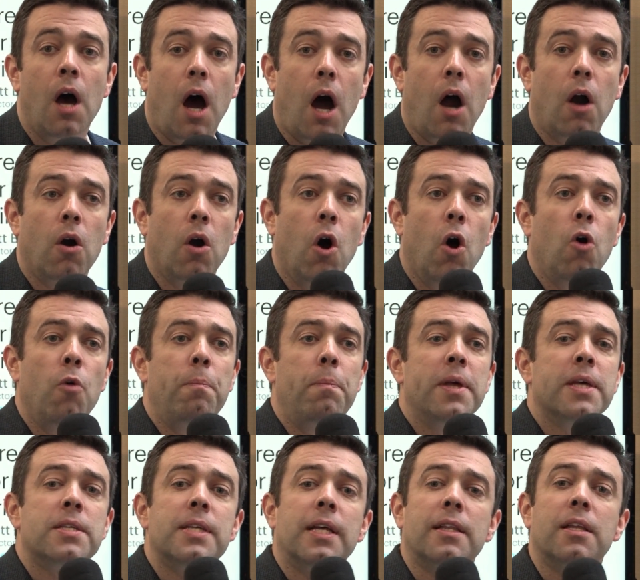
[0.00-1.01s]
Our hope
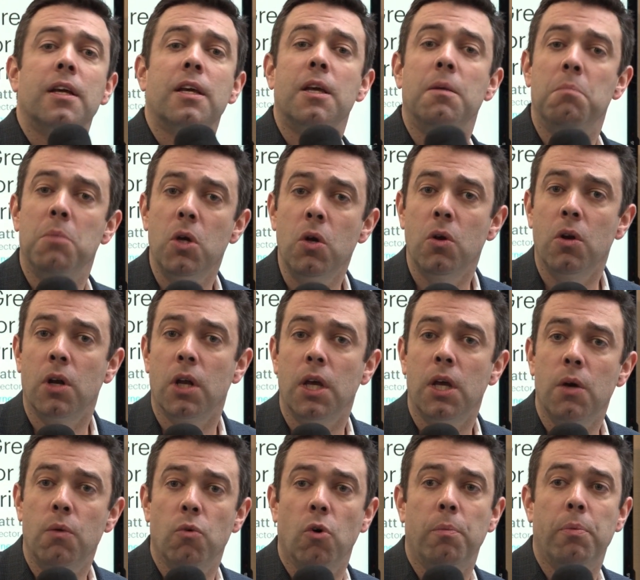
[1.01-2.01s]
is that the
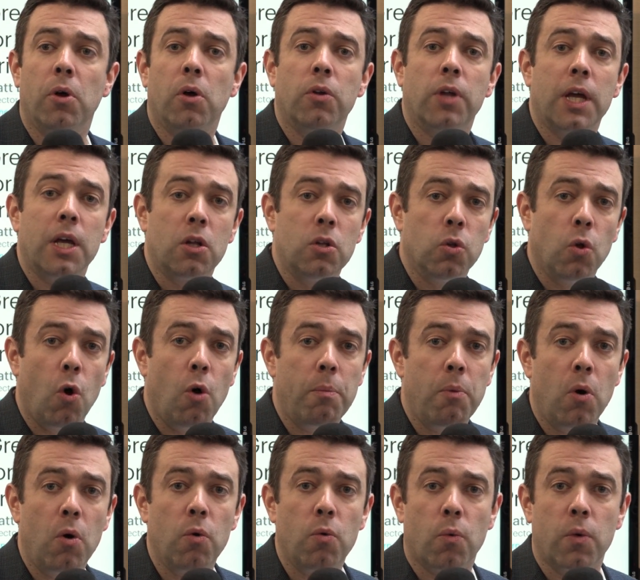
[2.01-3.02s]
community will build a
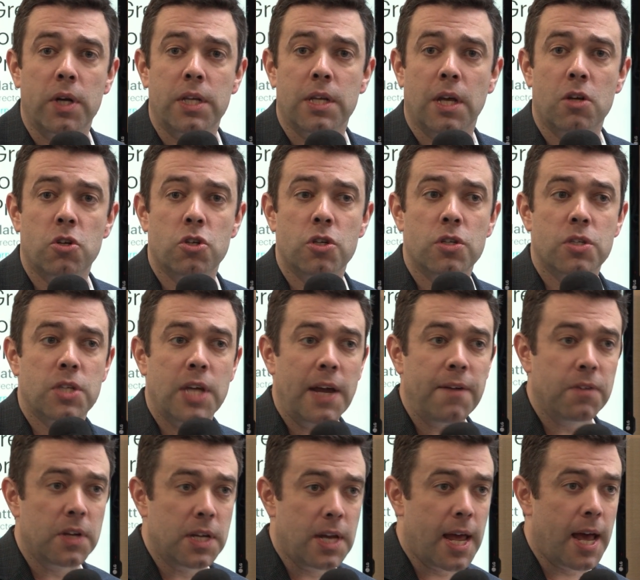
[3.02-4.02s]
global retention
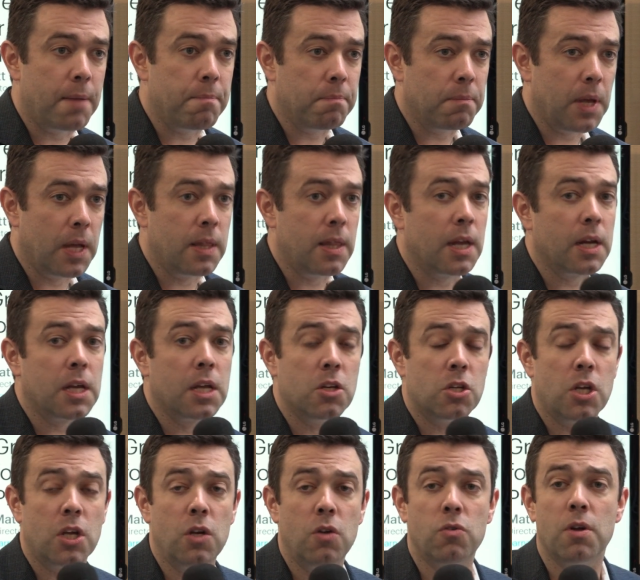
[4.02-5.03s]
safety net and then
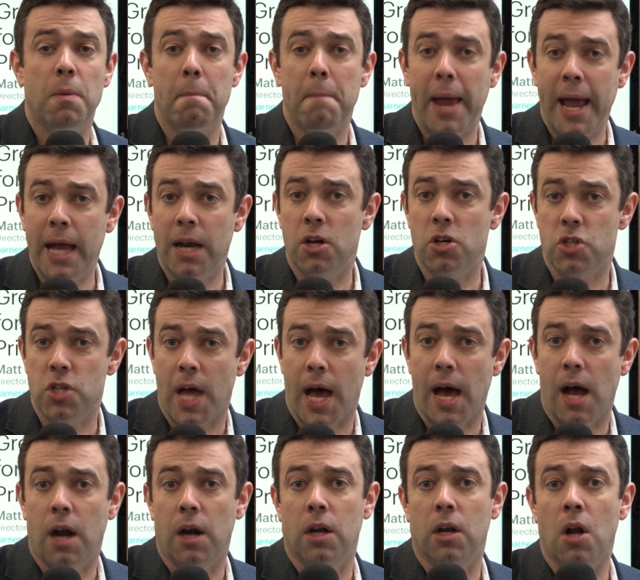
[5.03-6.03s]
continue to manage
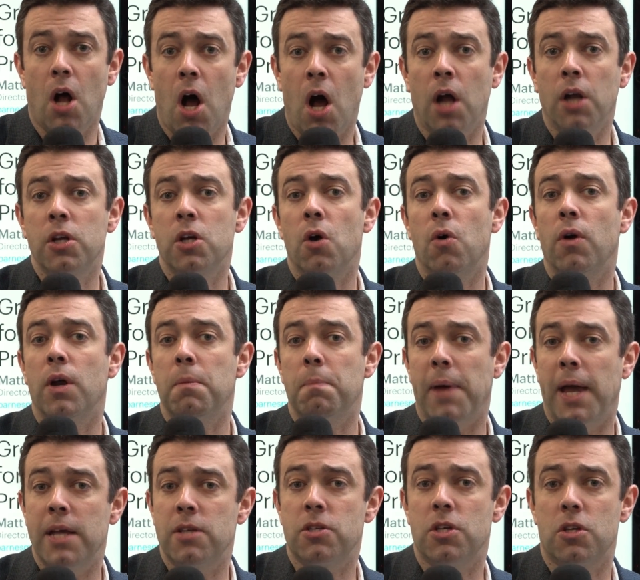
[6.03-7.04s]
that on an ongoing
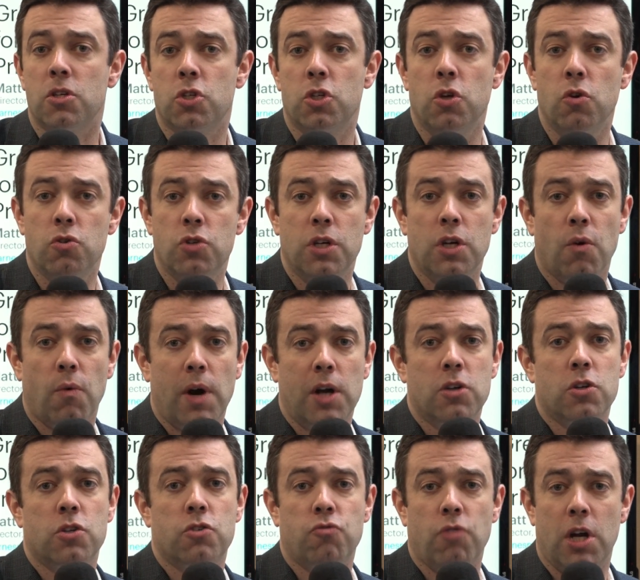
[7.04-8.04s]
basis using the
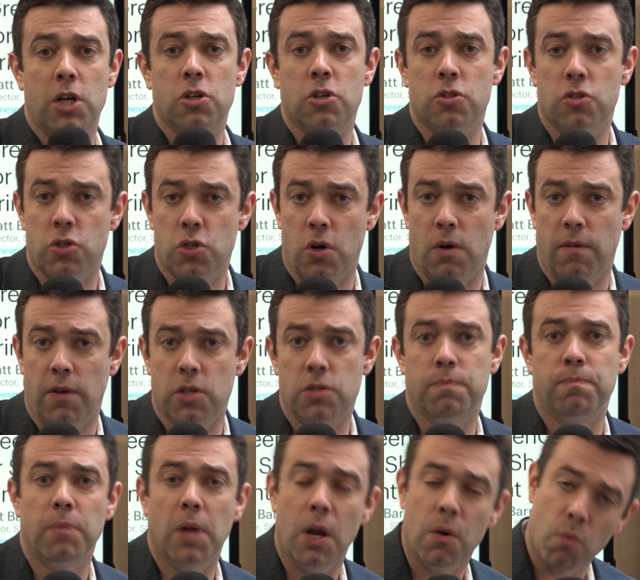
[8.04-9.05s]
registration service
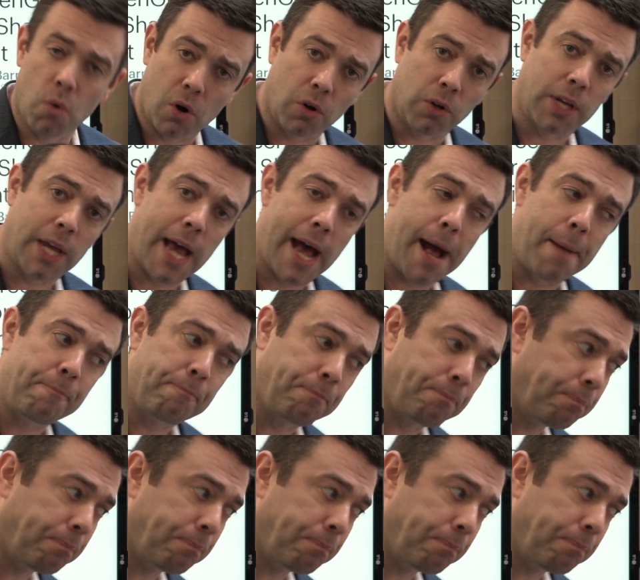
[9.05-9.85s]
in WorldCat.